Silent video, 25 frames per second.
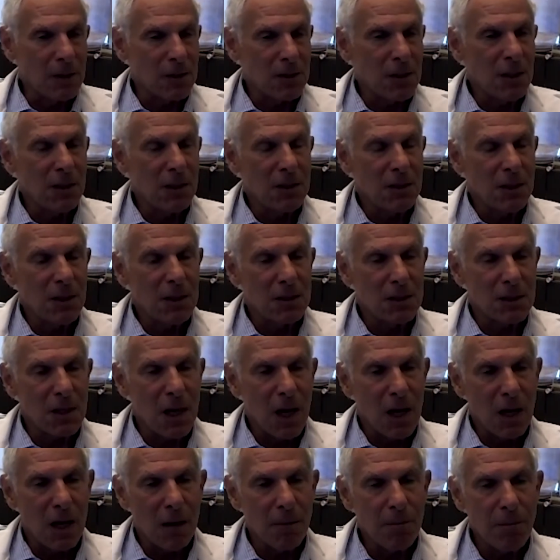CT
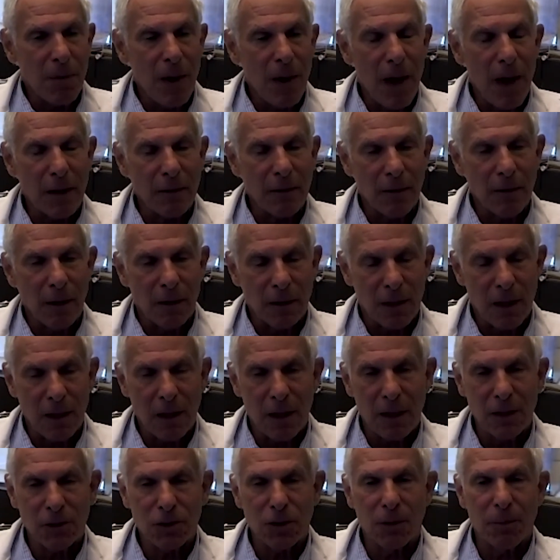scan and PET. Uh,
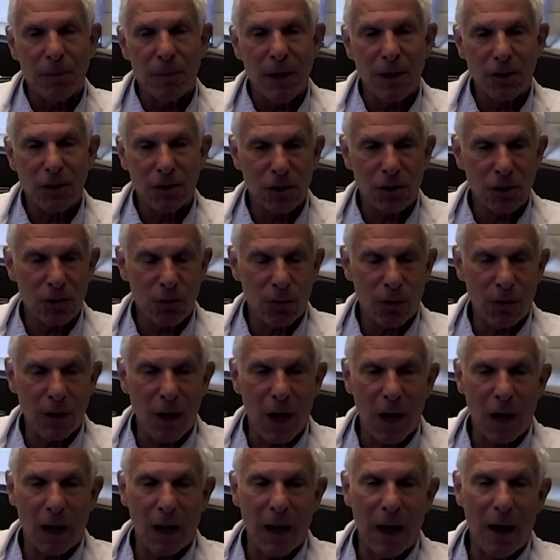occasional patients were
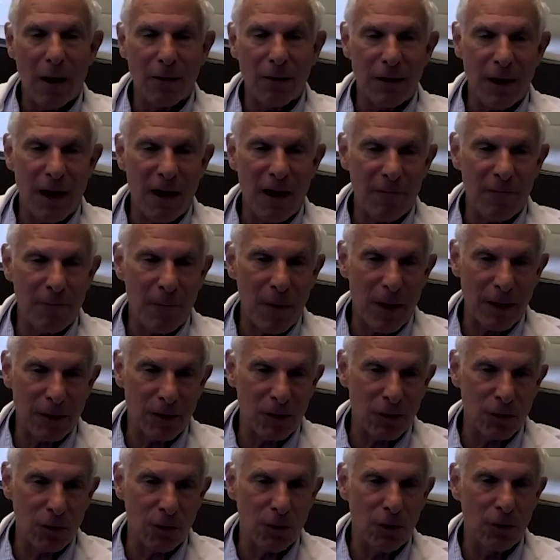not allowed to have
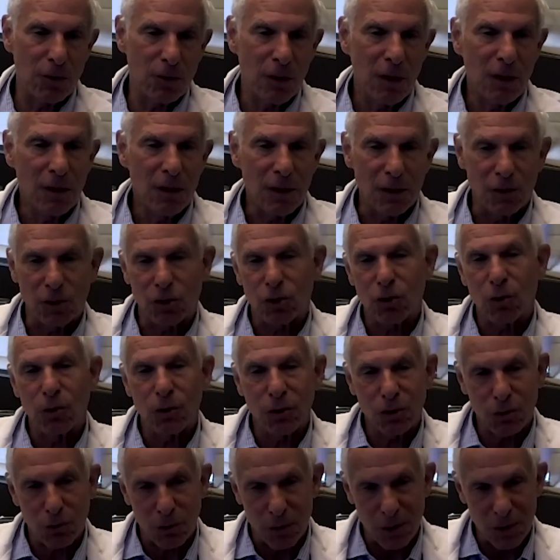PETs due to
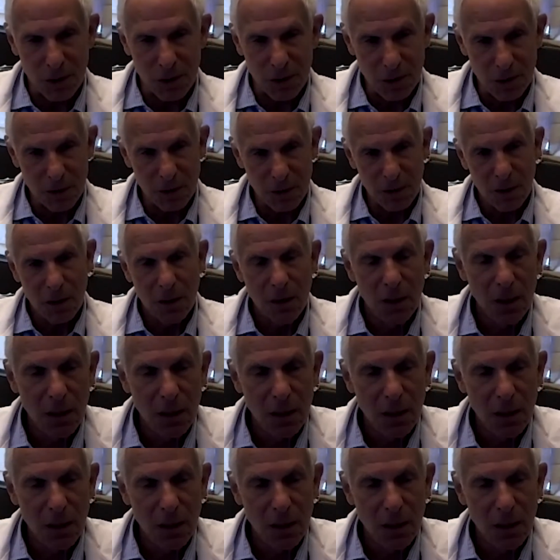insurance reasons,